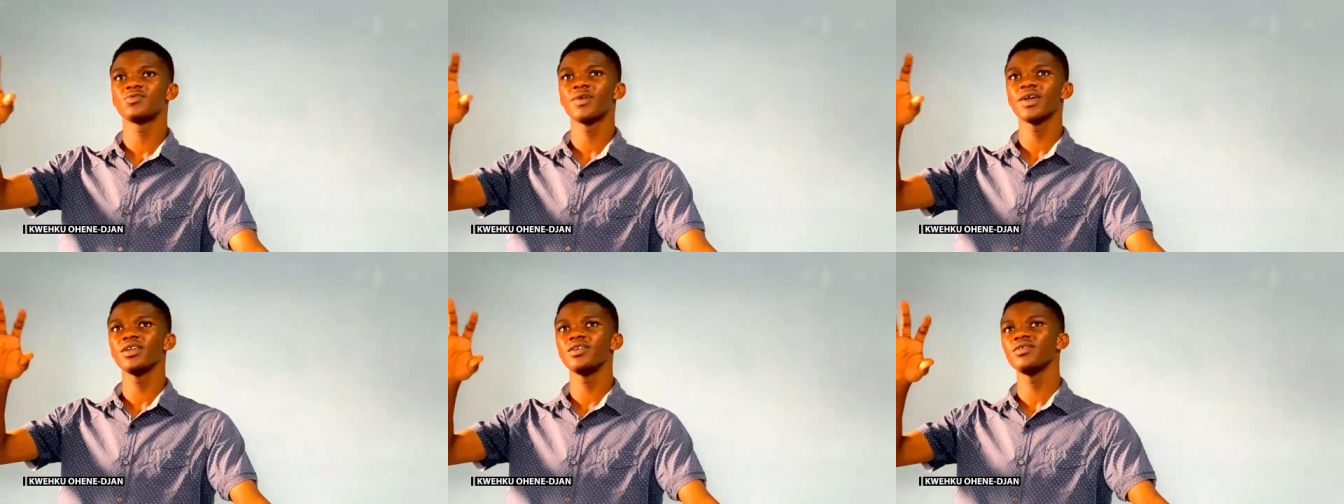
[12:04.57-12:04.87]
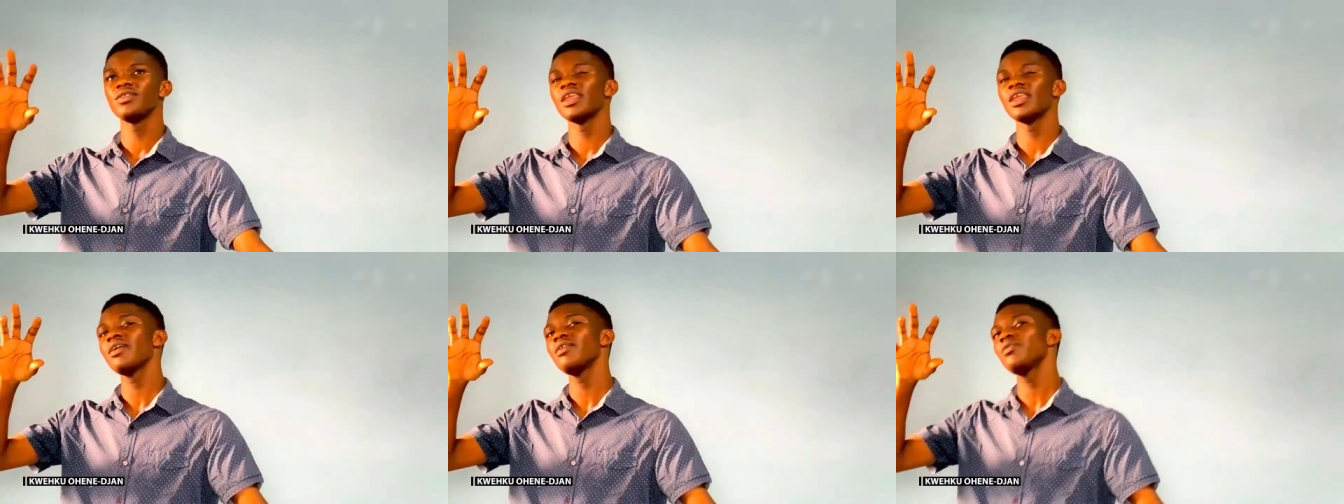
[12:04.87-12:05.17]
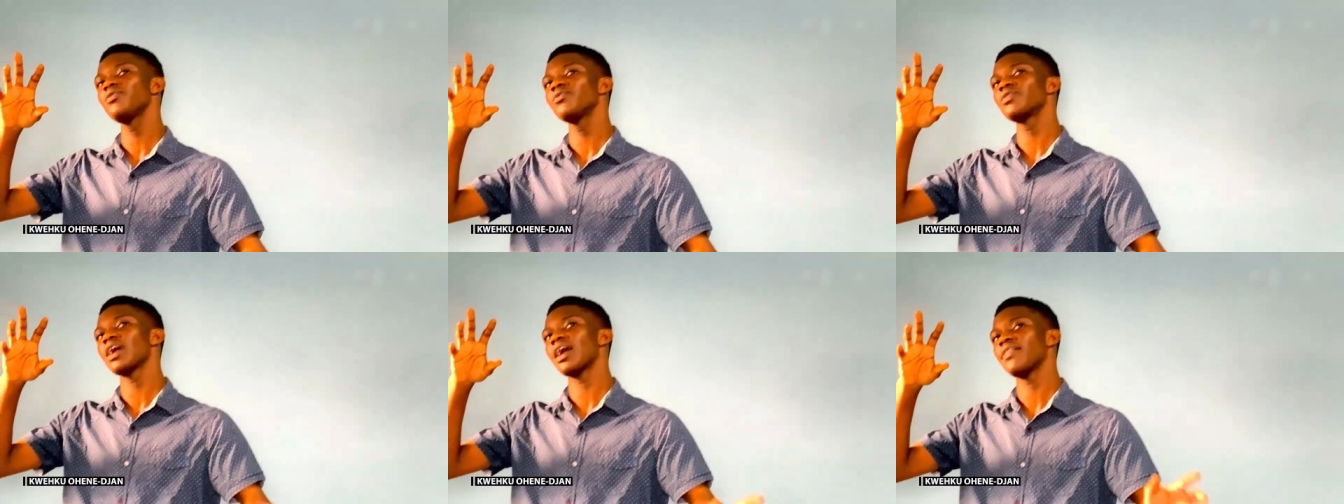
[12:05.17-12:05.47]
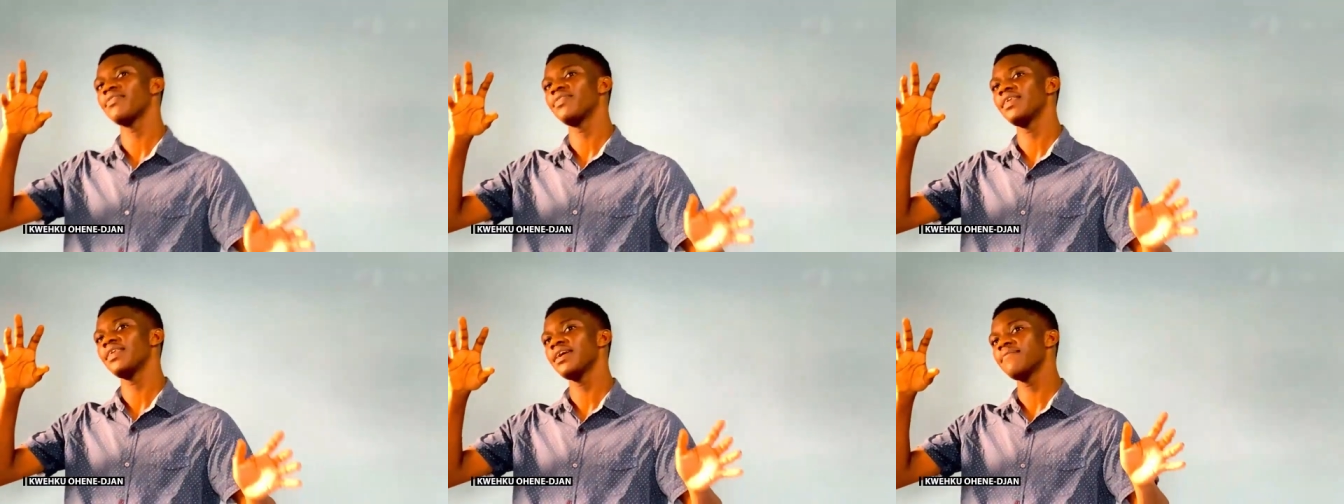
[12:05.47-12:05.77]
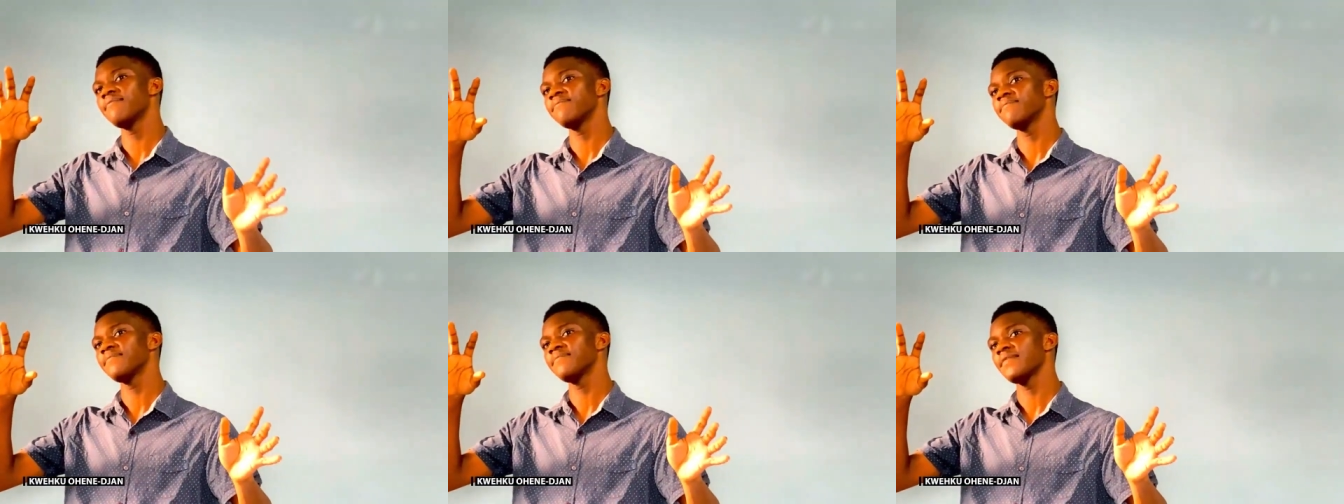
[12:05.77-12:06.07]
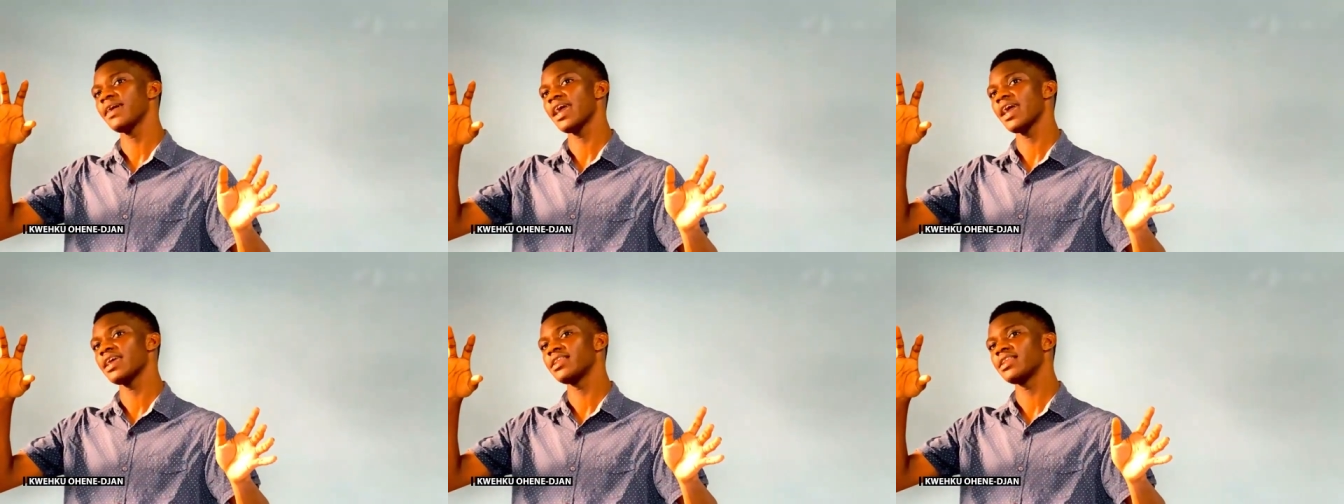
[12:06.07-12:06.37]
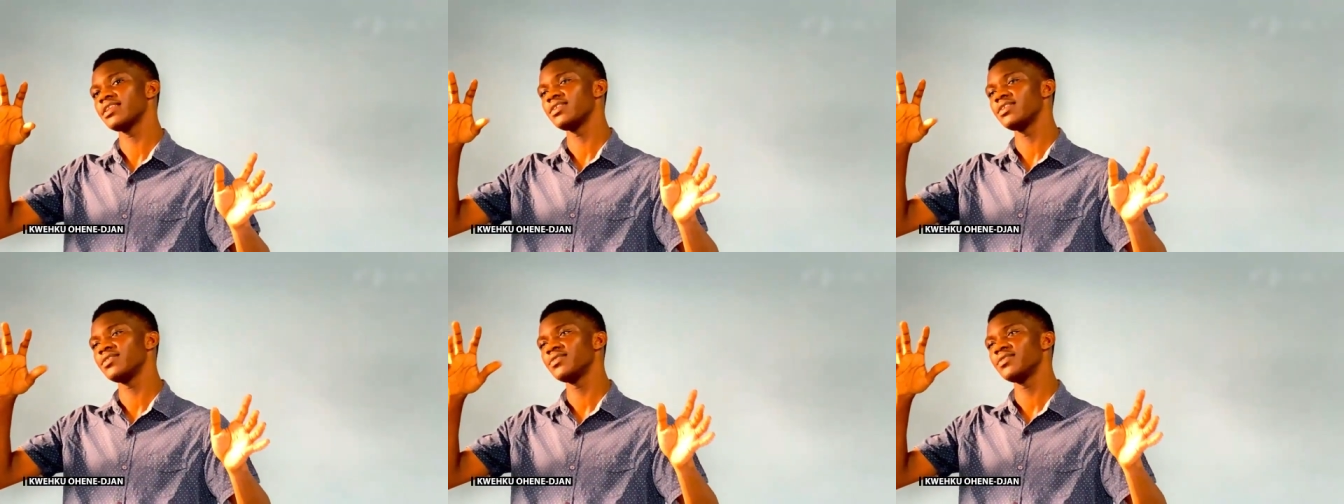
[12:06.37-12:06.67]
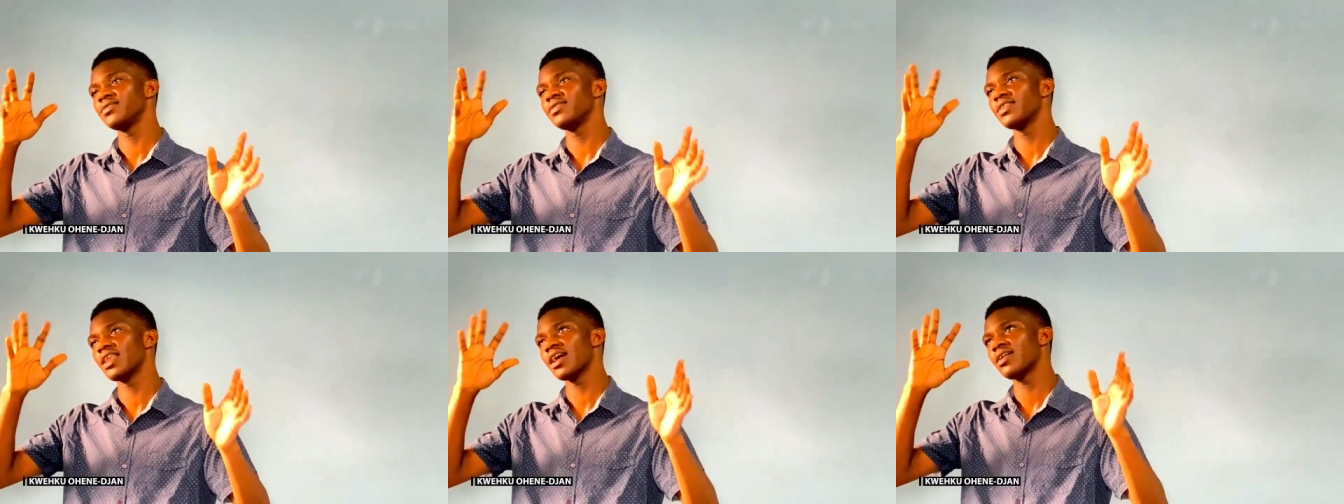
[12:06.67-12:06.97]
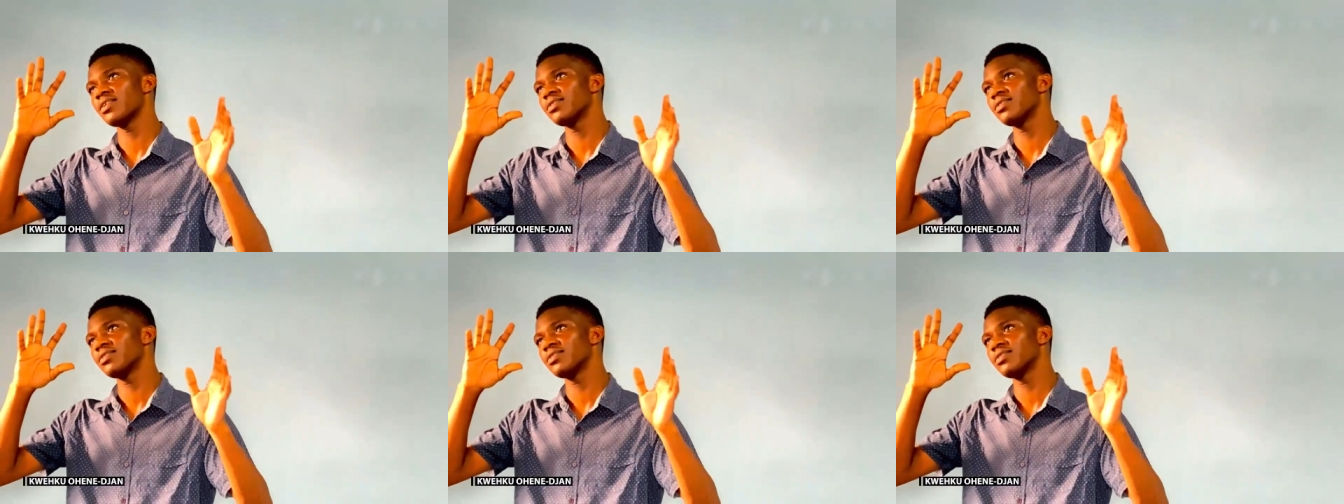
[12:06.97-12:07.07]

when you now look at them and you now,